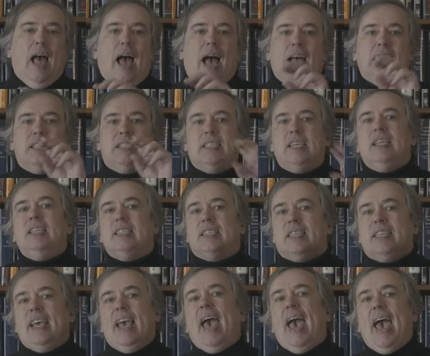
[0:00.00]
and since
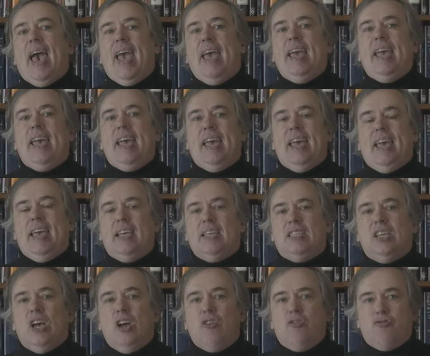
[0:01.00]
K
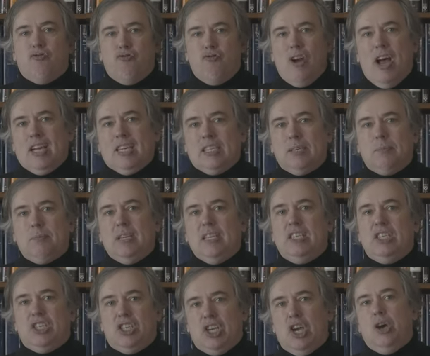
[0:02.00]
is randomly
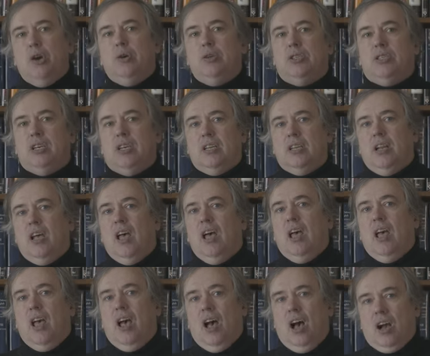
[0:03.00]
chosen
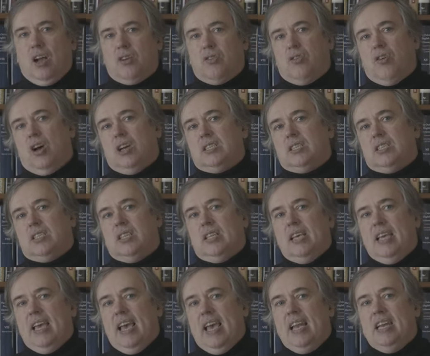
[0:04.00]
across
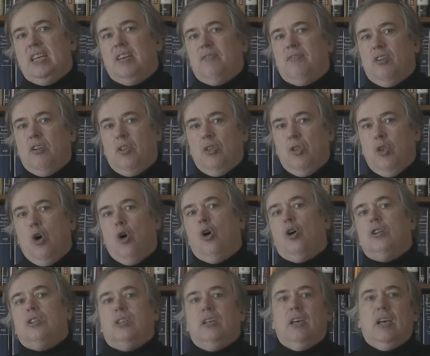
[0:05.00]
the interval
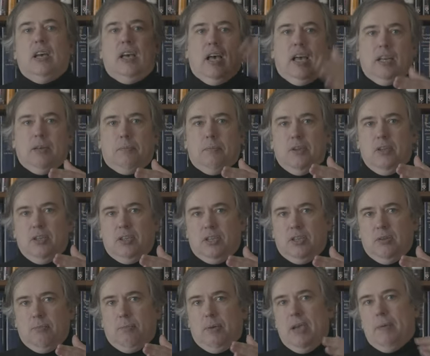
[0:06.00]
naught and
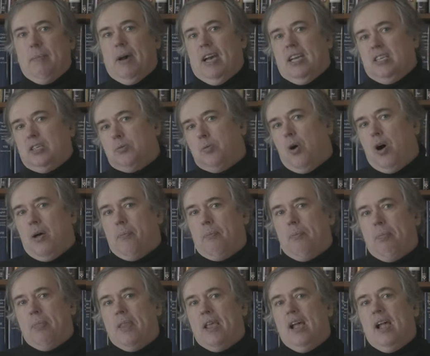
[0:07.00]
to P minus one,
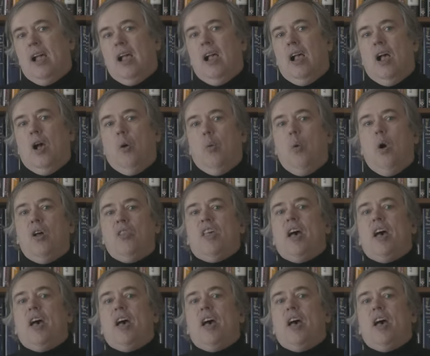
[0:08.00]
what